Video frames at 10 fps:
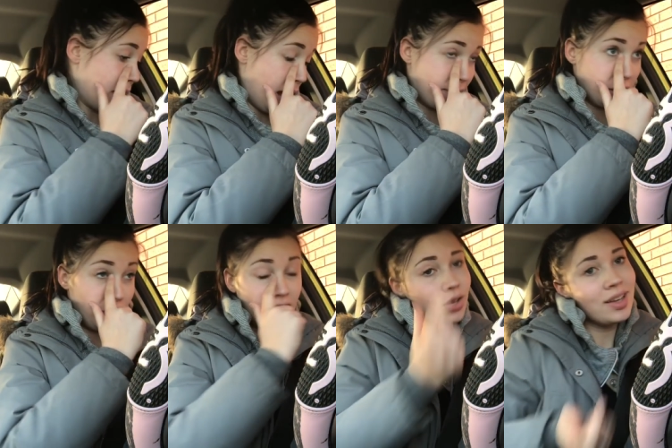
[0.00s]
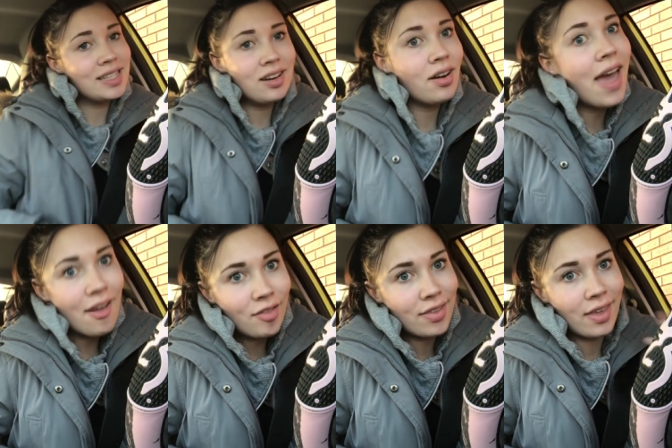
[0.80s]
I'm just filling you guys in on
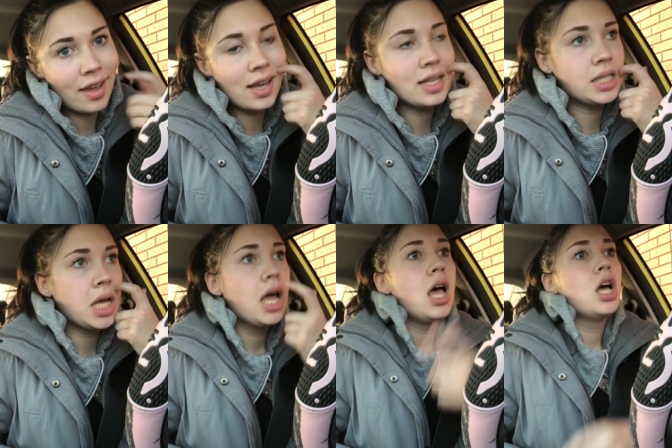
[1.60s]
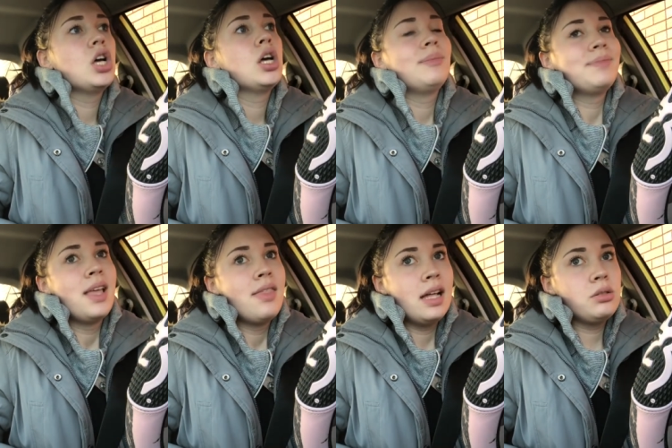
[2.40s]
everything because
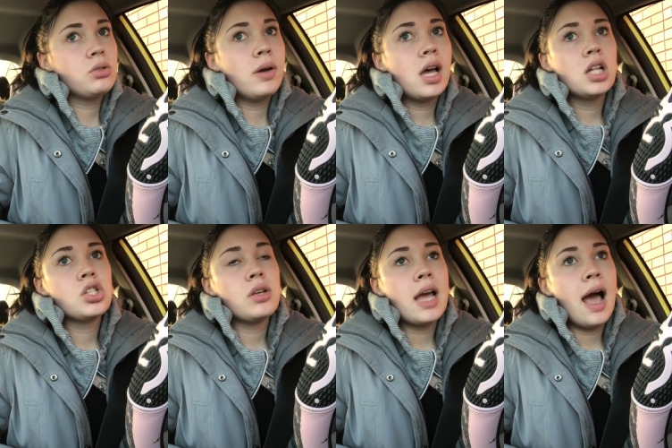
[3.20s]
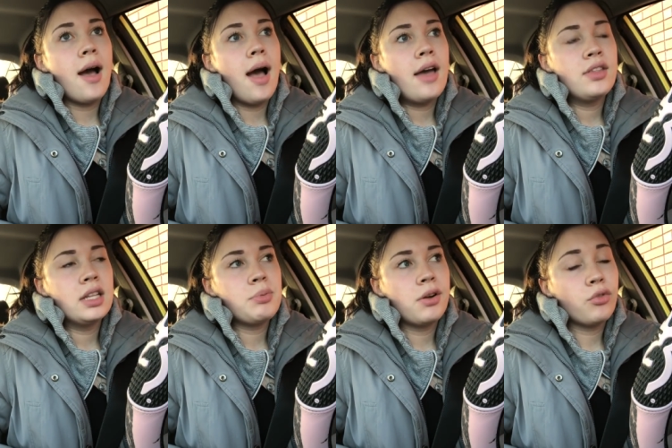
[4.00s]
that's what's going on. So yeah, I think
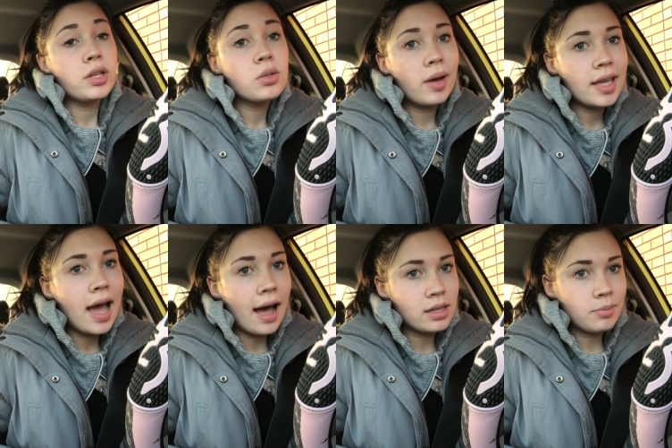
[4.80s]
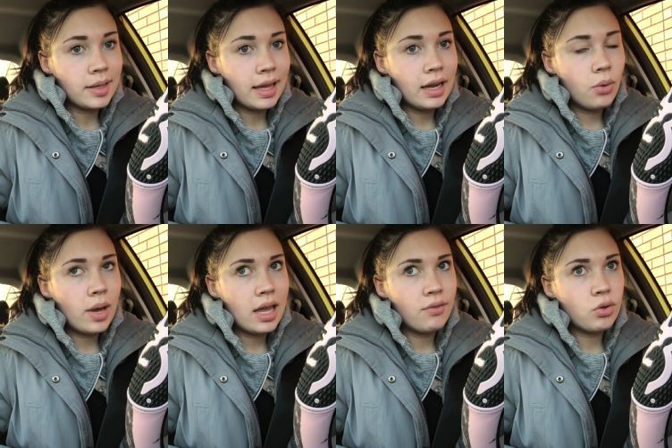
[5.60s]
that's part of the reason why he hasn't been gaining
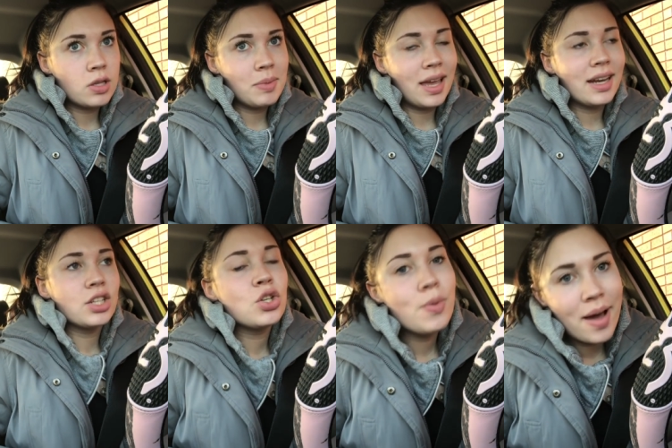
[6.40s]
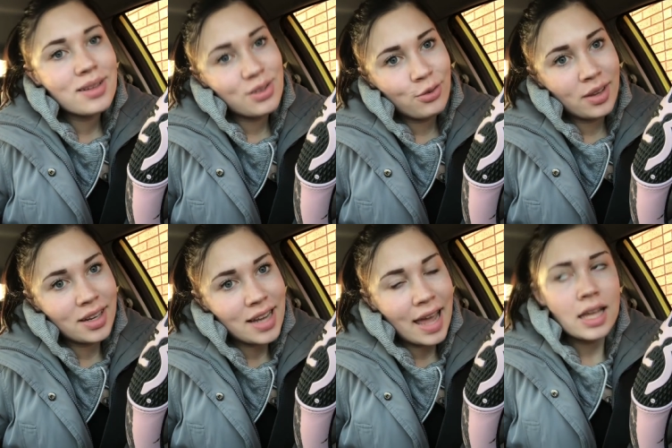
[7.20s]
weight, even though he's been getting two pounds of feed
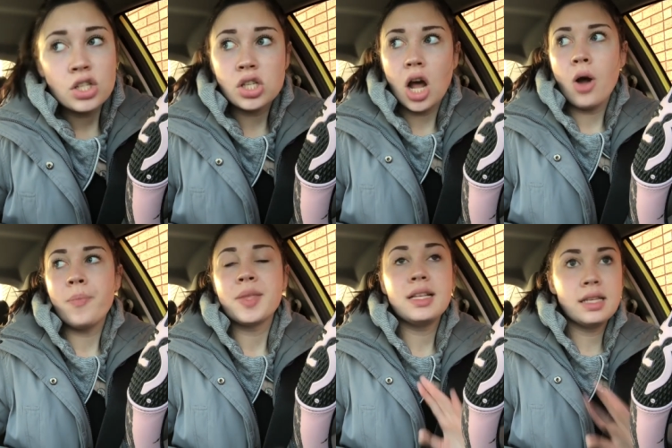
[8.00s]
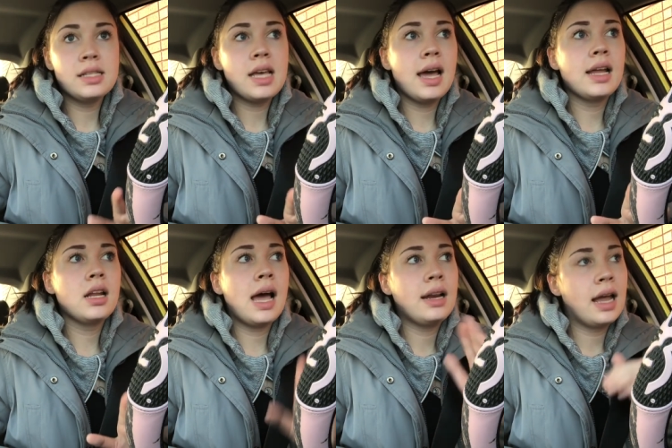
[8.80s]
a day. So he's
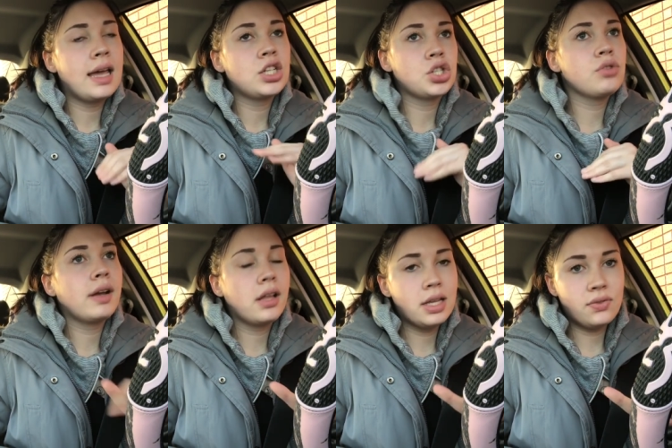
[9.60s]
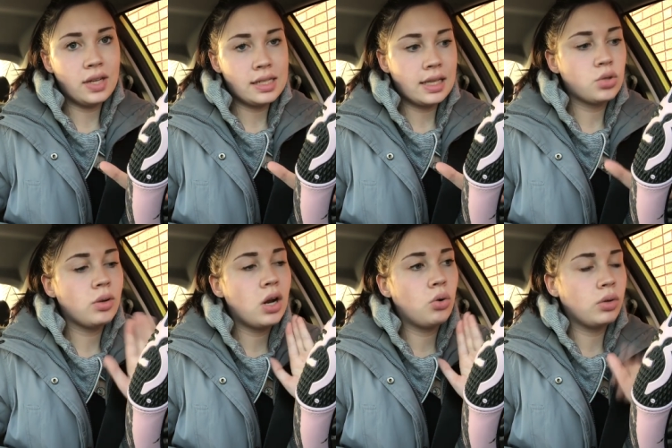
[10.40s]
inside at night just to regulate his feeding
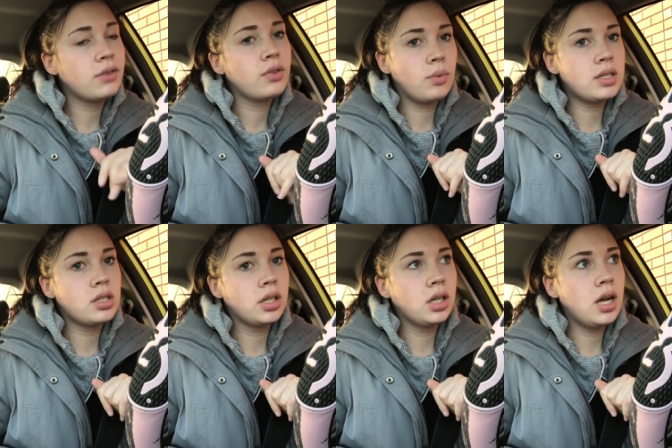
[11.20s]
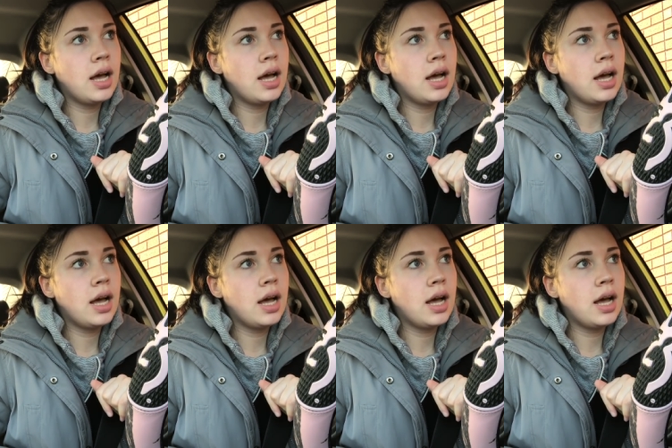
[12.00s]
schedule and only for the winter.